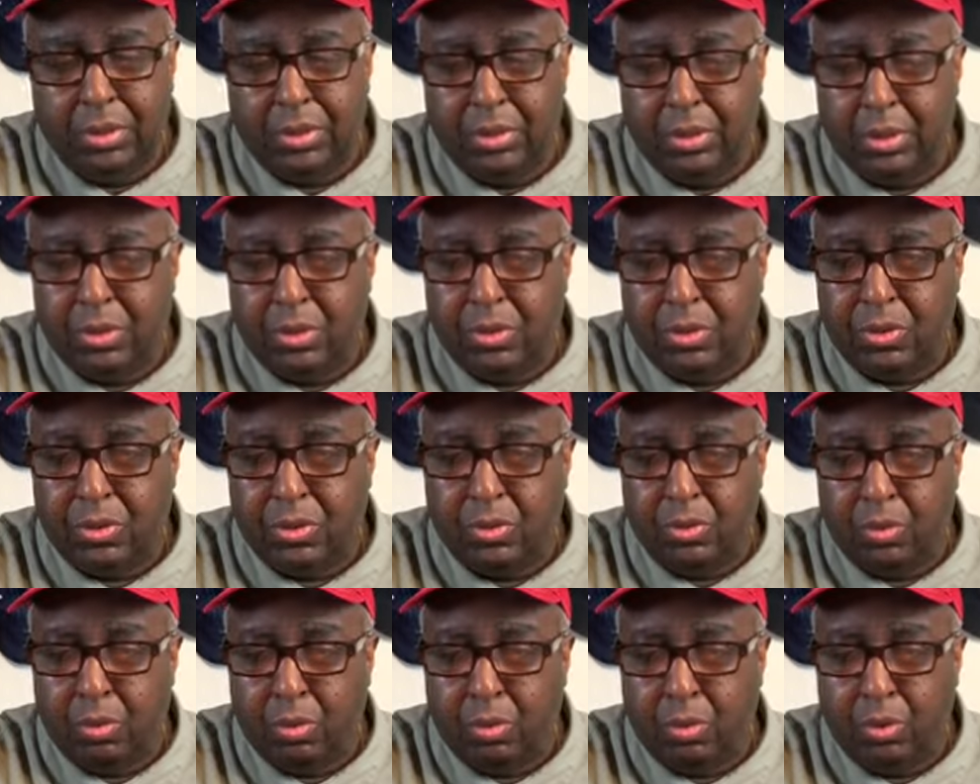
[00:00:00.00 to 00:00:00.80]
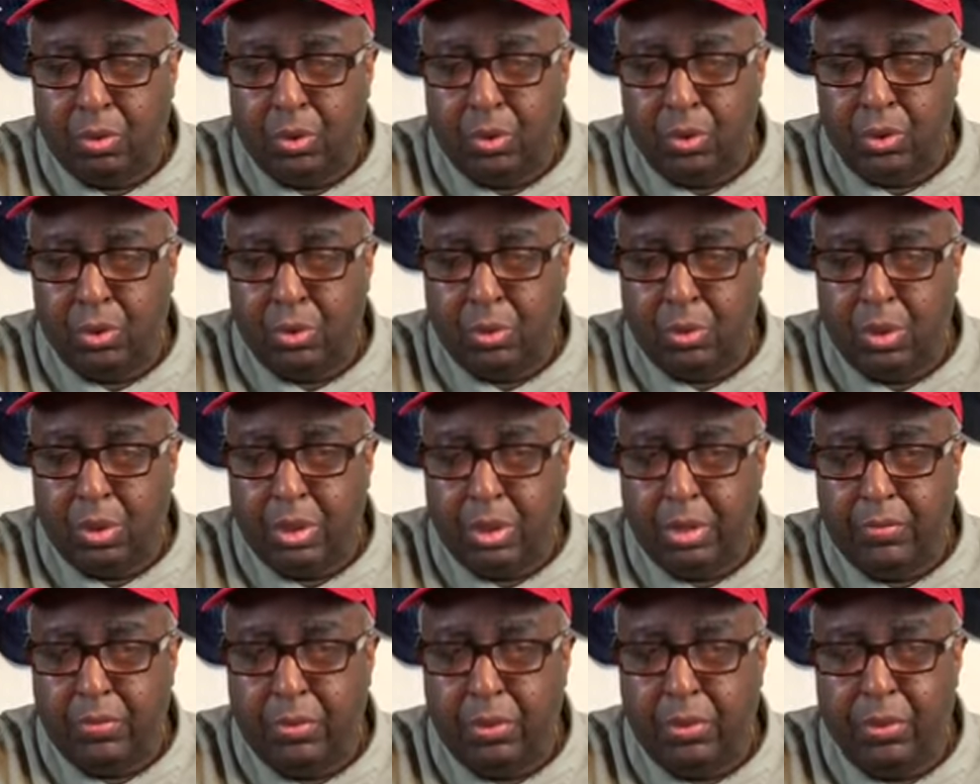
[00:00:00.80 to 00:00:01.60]
This works well
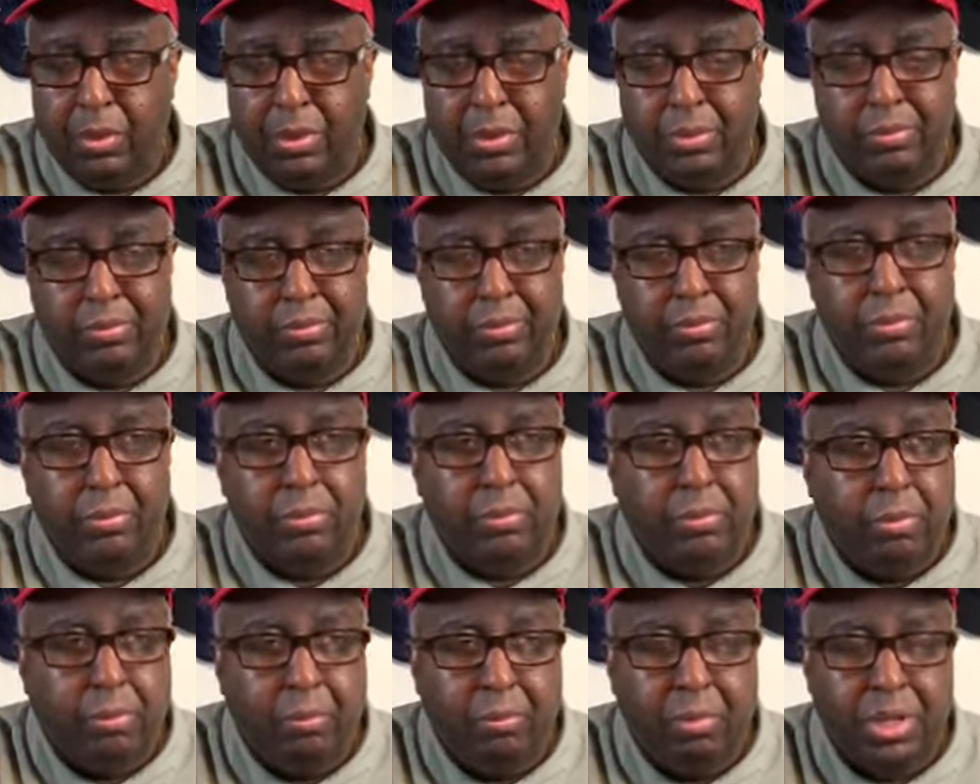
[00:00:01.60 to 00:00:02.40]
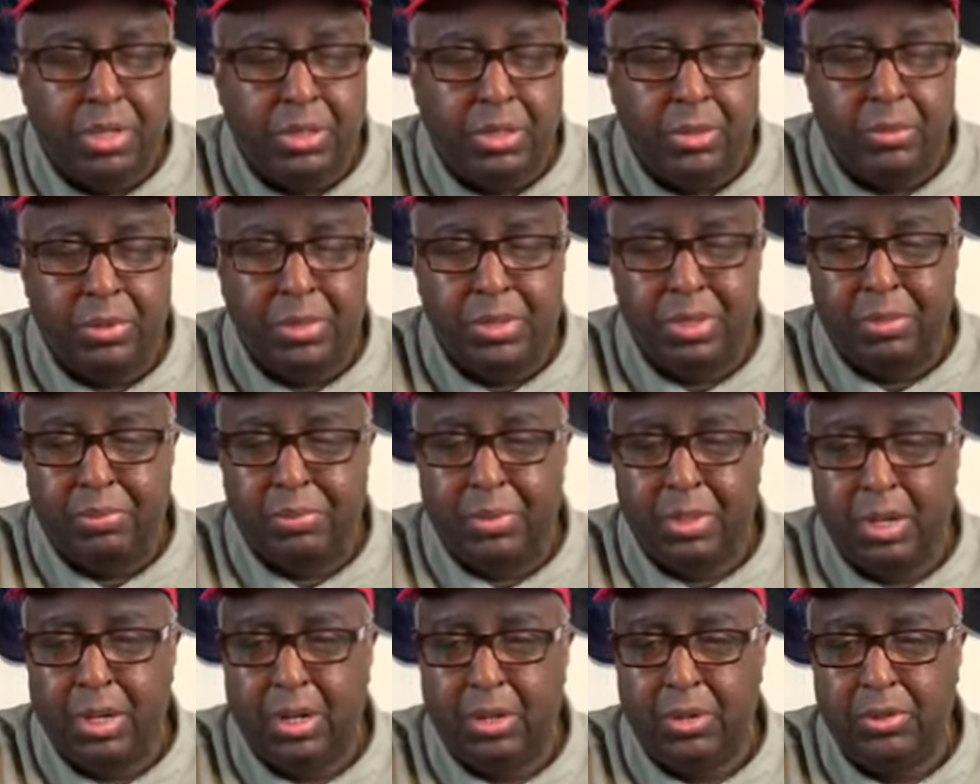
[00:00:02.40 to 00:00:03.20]
if you want to mix it with
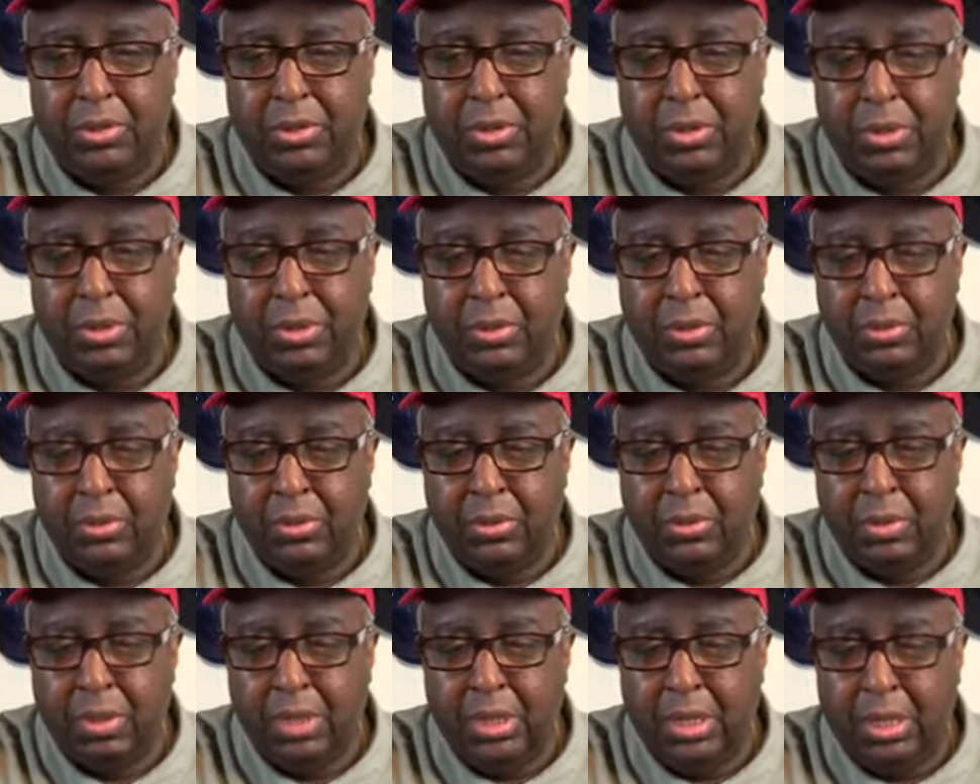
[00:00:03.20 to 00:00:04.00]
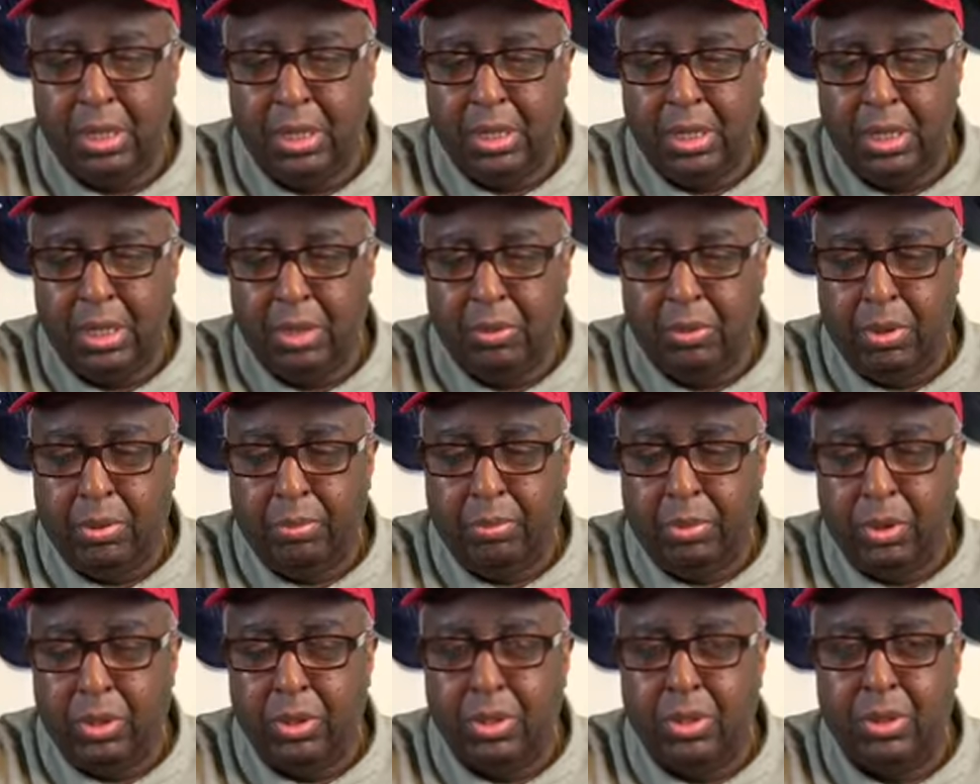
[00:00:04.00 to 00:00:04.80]
something else. You want to
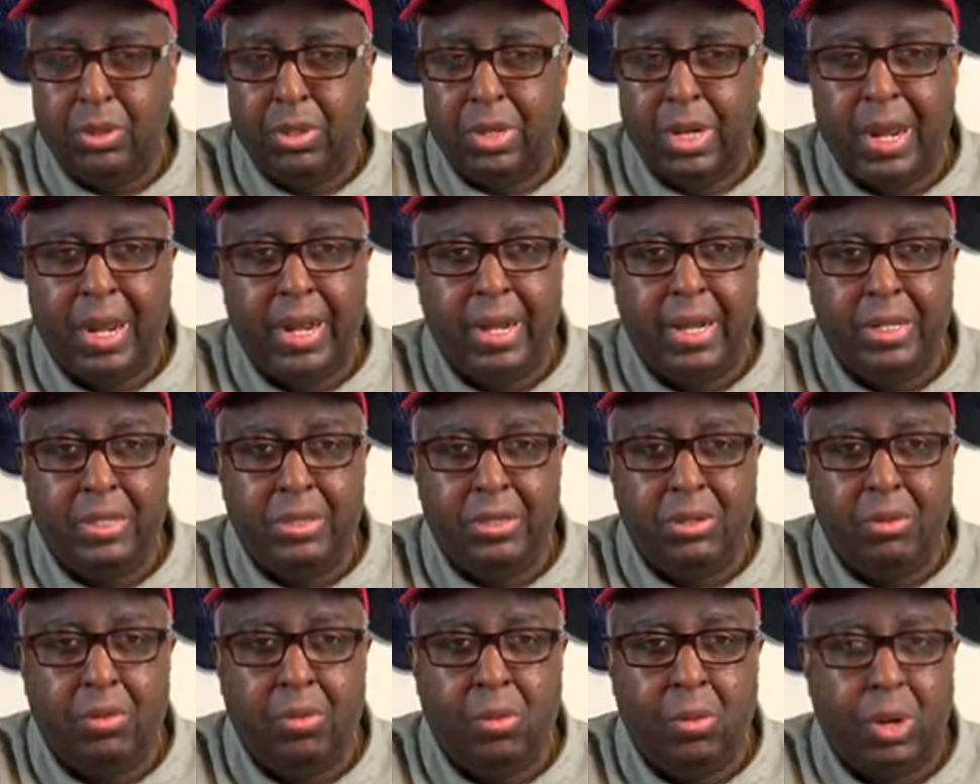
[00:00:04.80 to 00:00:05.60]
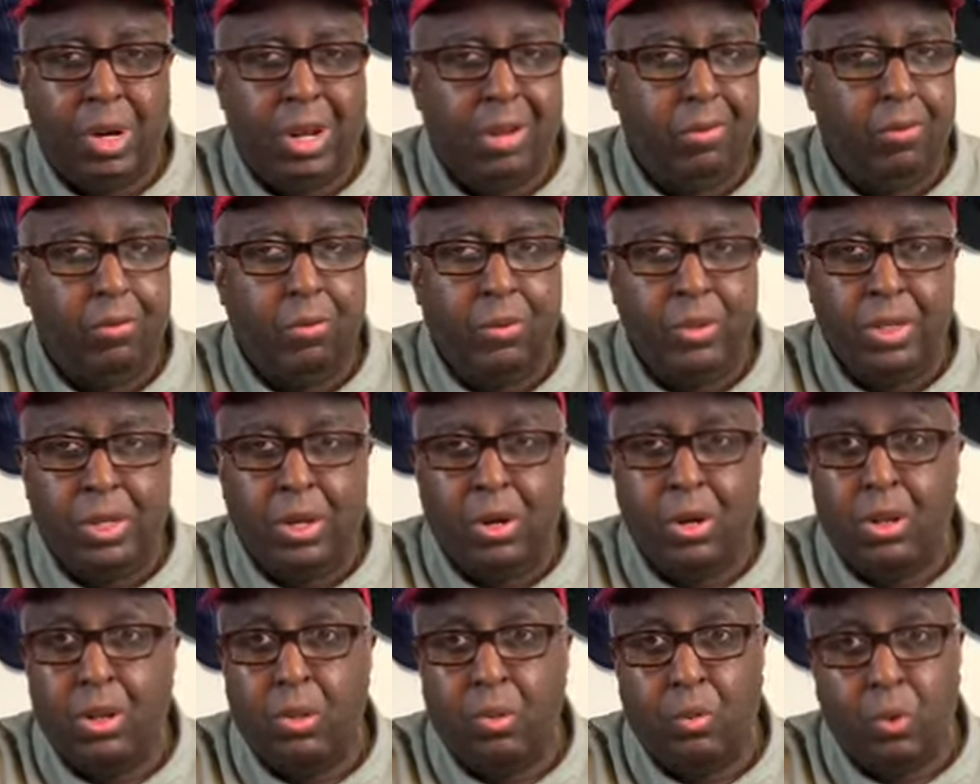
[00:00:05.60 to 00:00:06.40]
put it on ice, or you're going to have what they
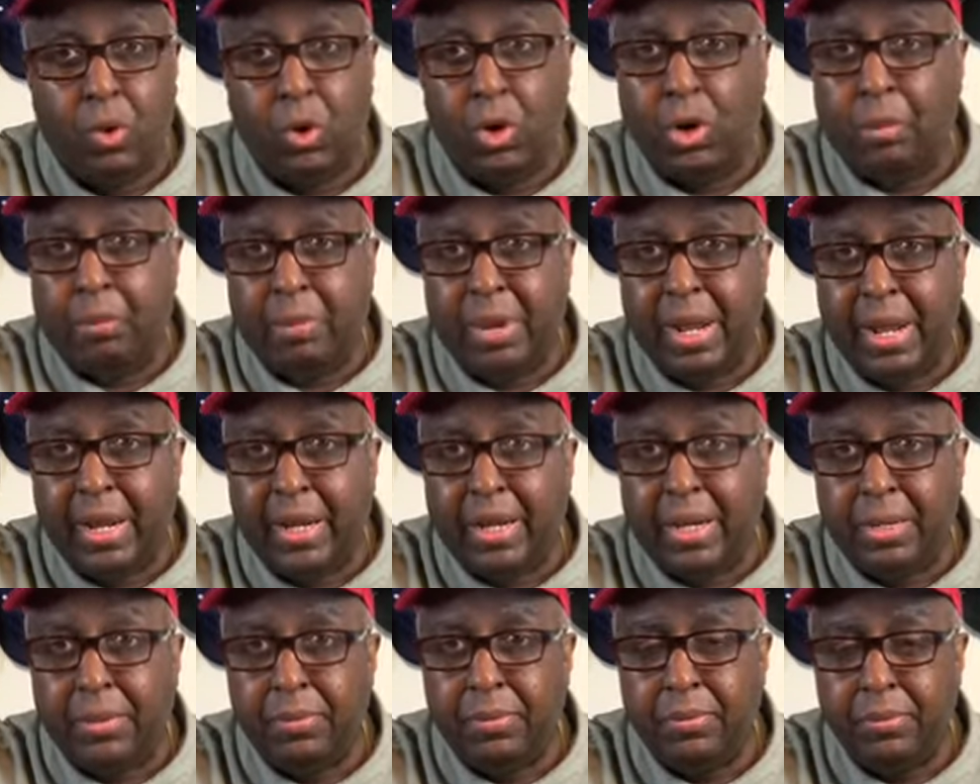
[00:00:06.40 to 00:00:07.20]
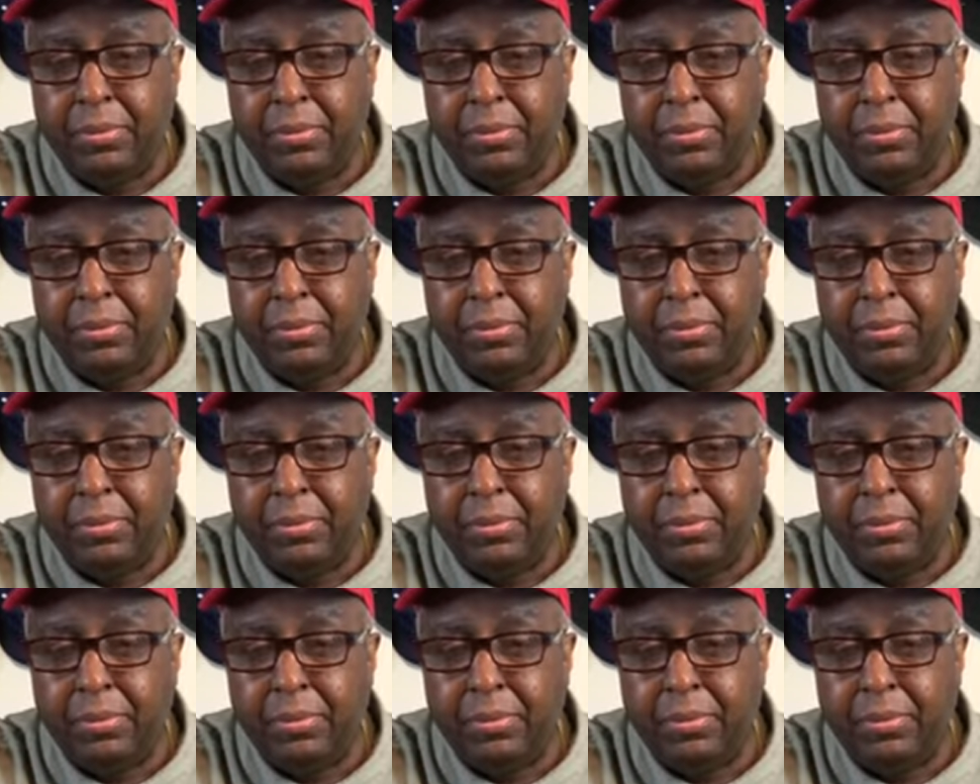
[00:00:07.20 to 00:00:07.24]
call a water back.